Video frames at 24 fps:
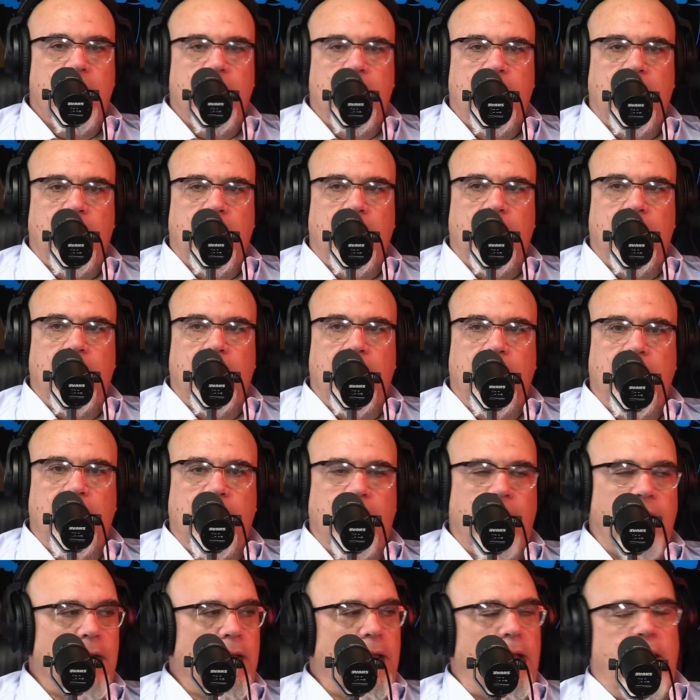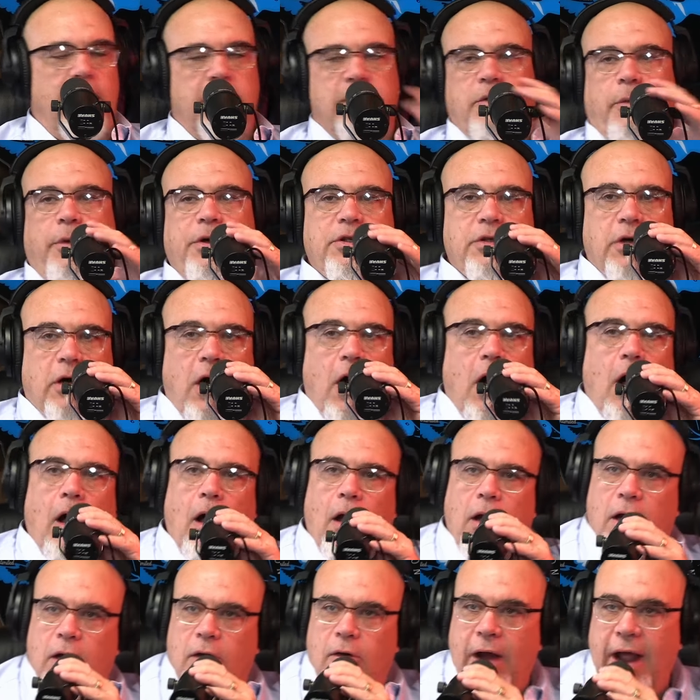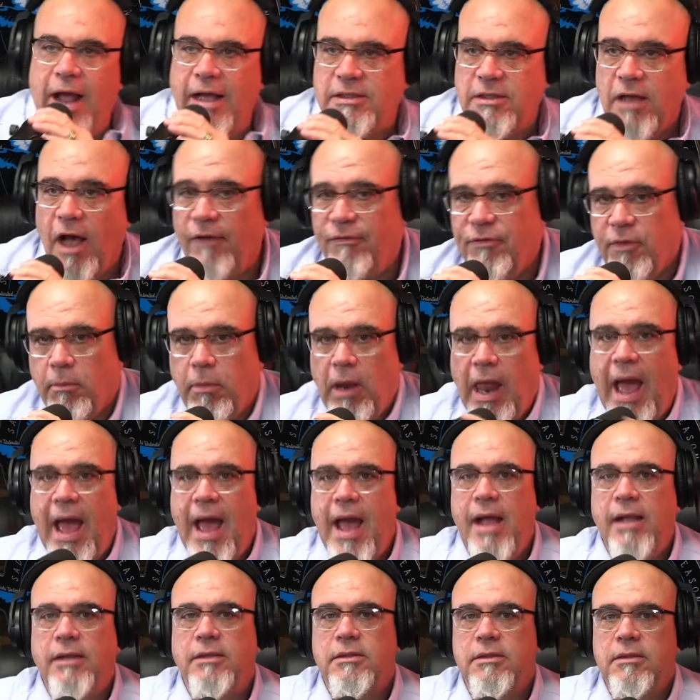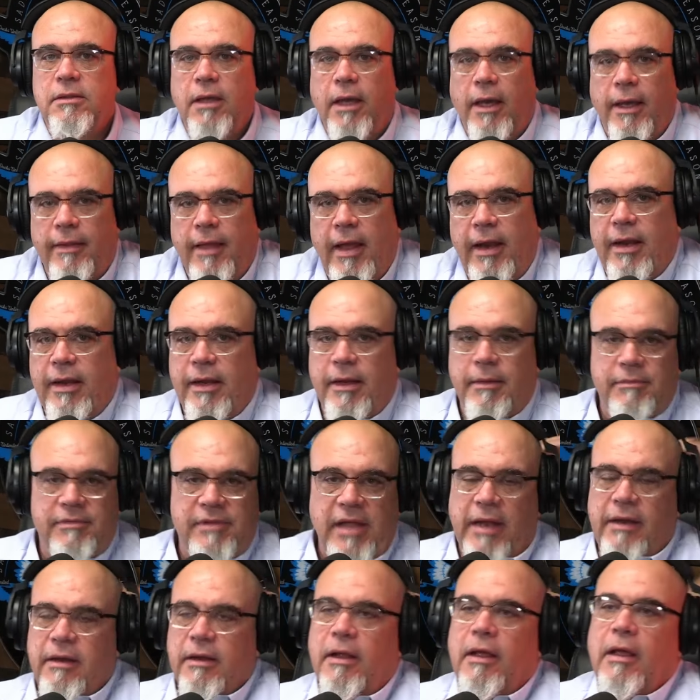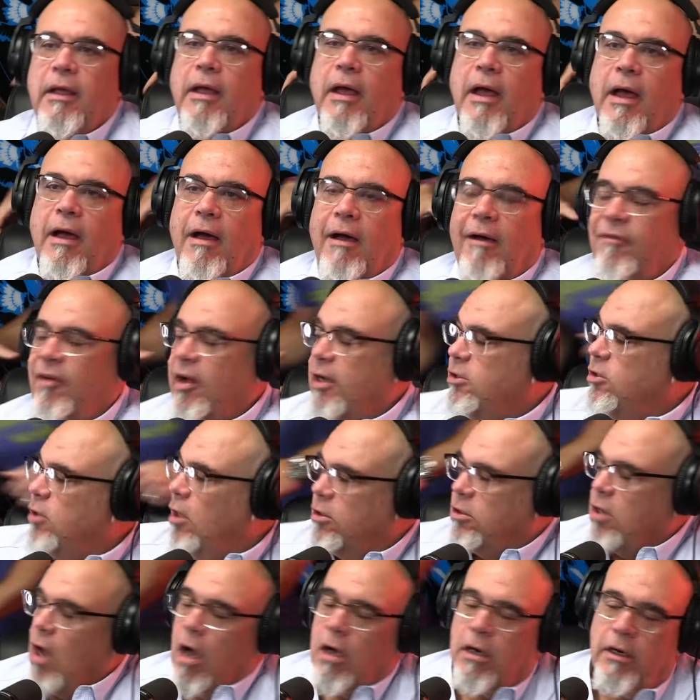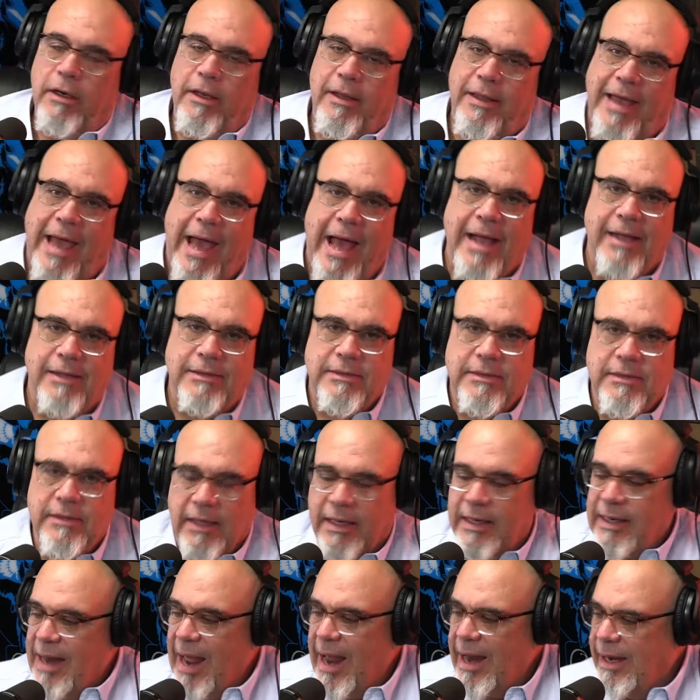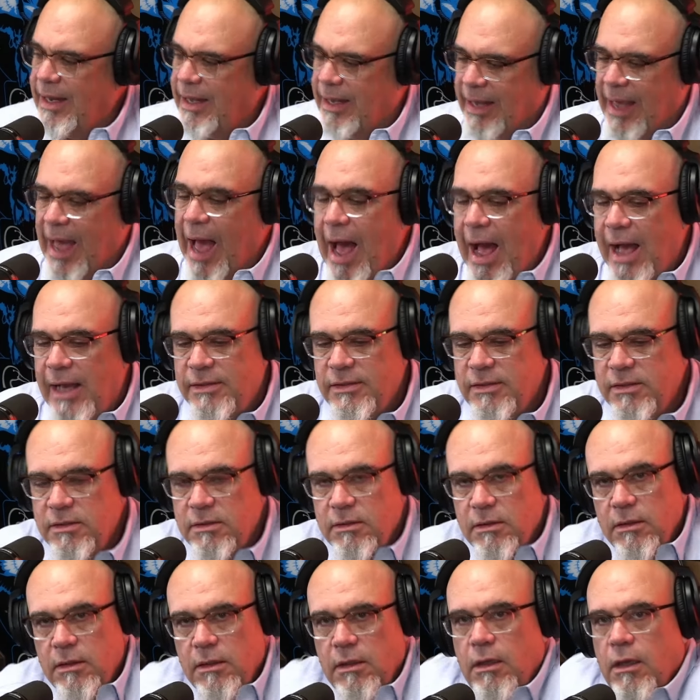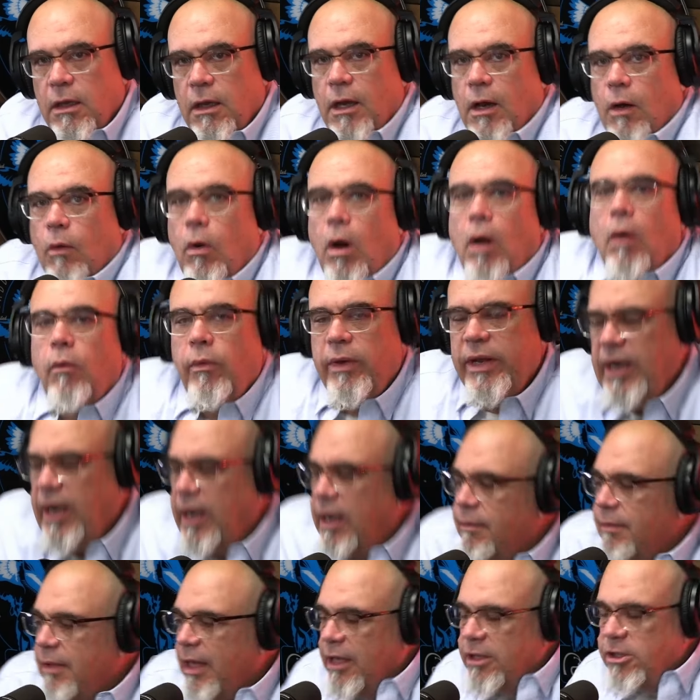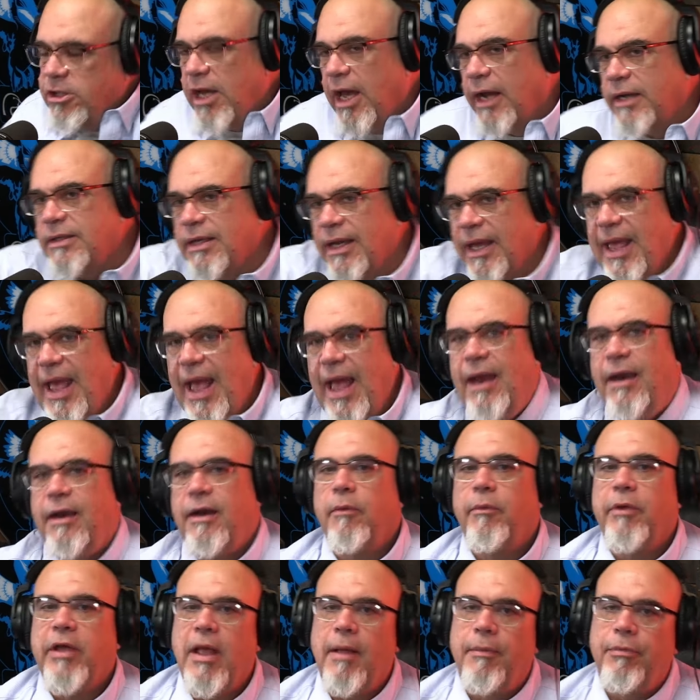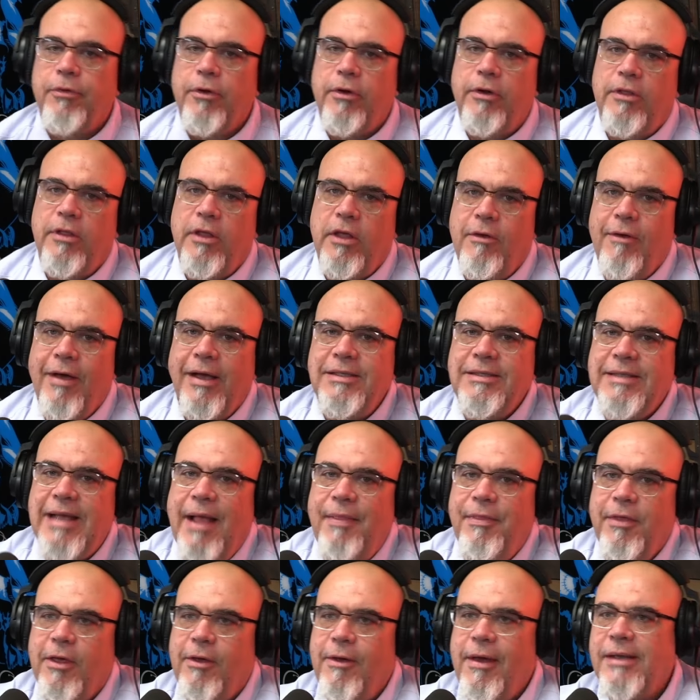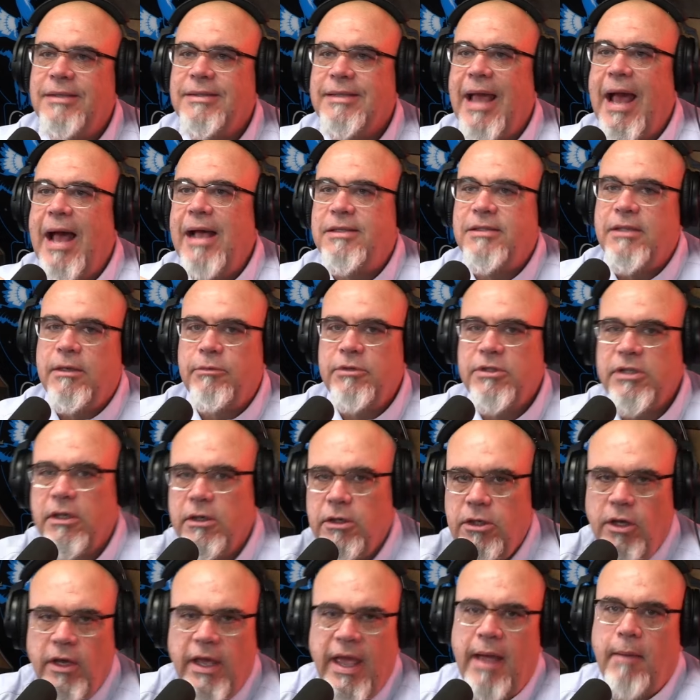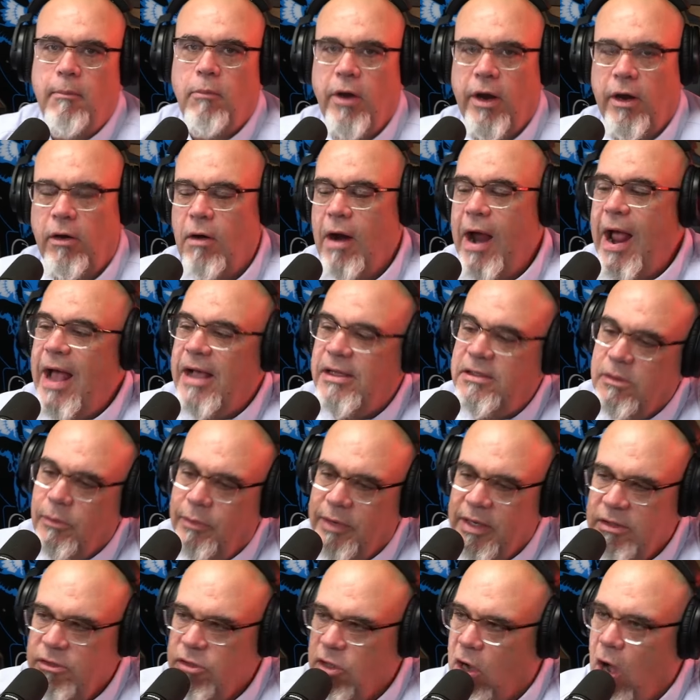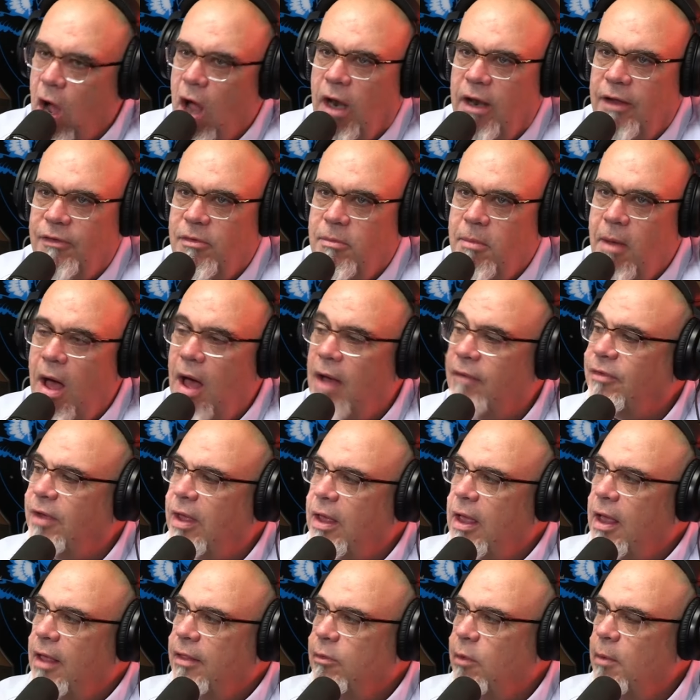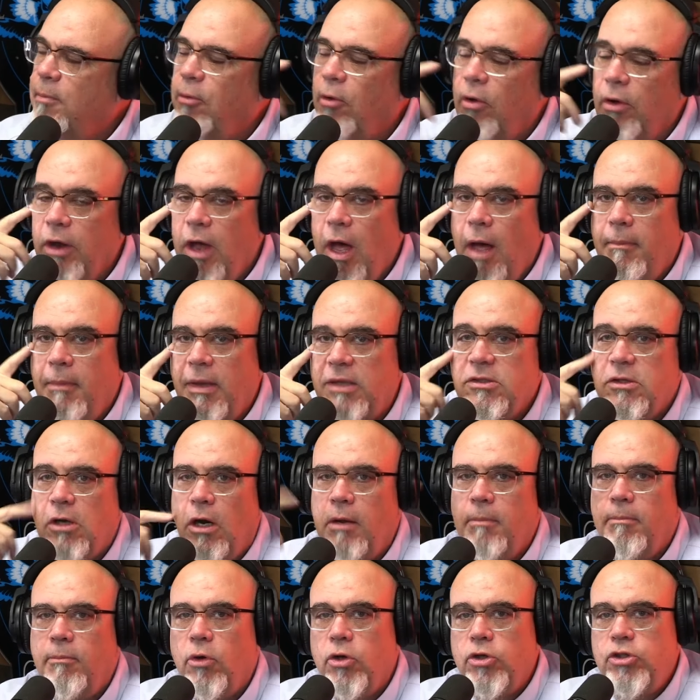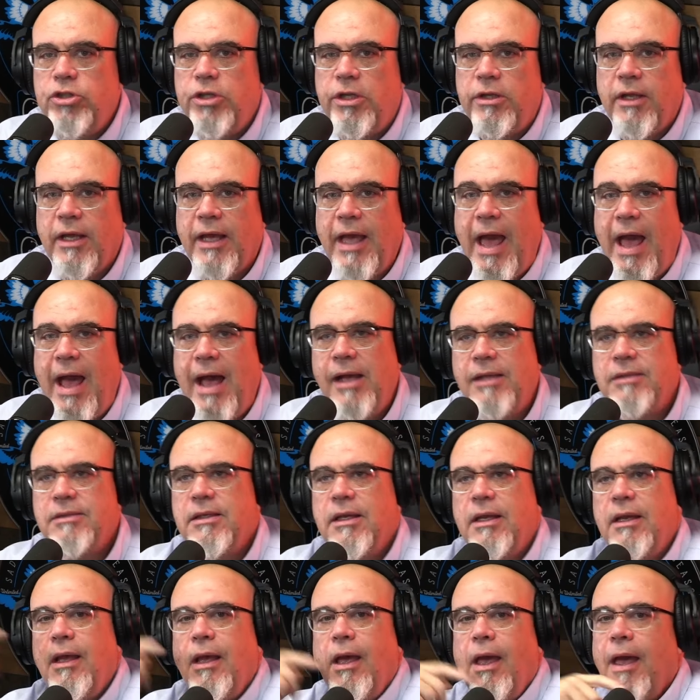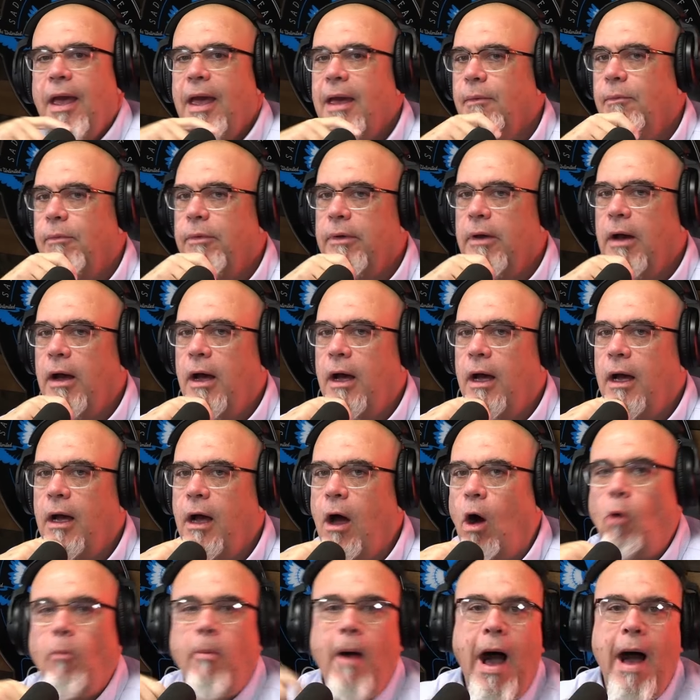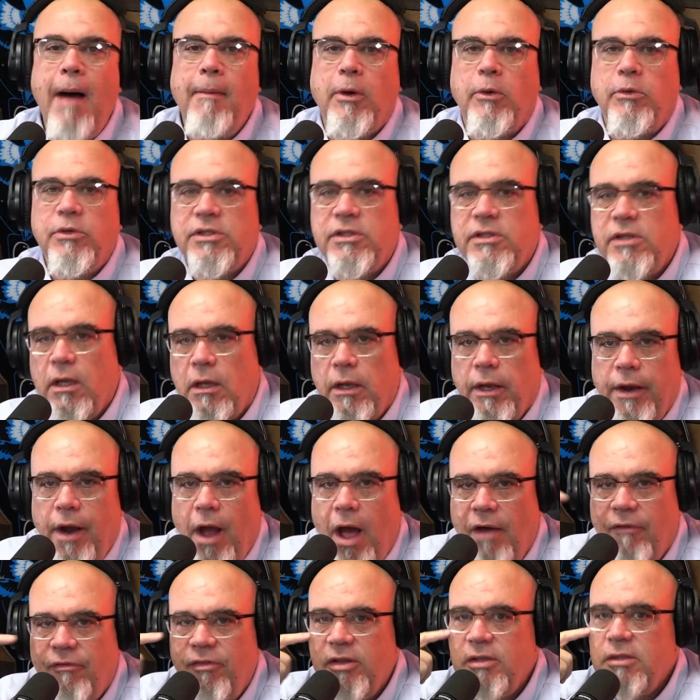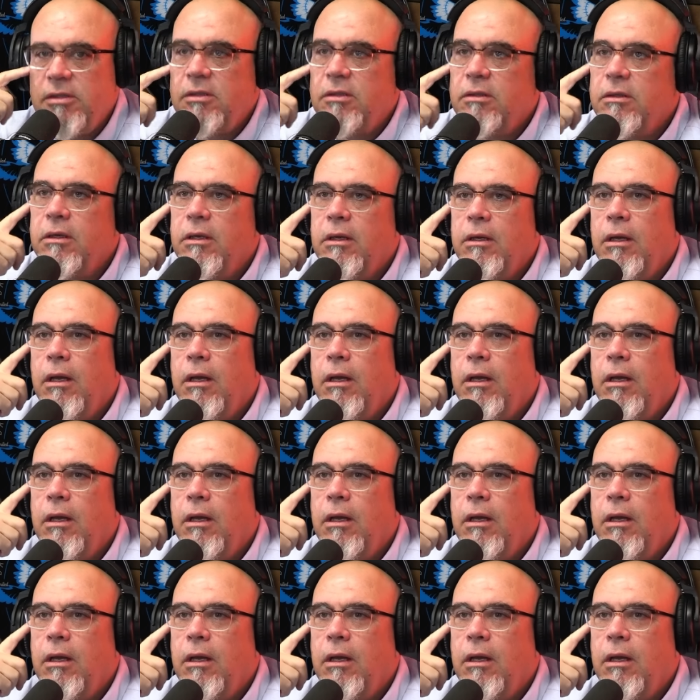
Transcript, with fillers: that was bullshit. I got to pee. And so we took all our grass off the blinds, and they didn't even. They did, right. If I could start talking to the guys, the Canadian guys, well, we didn't even get checked in Canada. We come through to the U.S. side, and the U.S. guys there, we said you can't bring grass, so we took all of them off. We pulled up, and I started right. bullshitting the guys, and uh, Obama was still in office.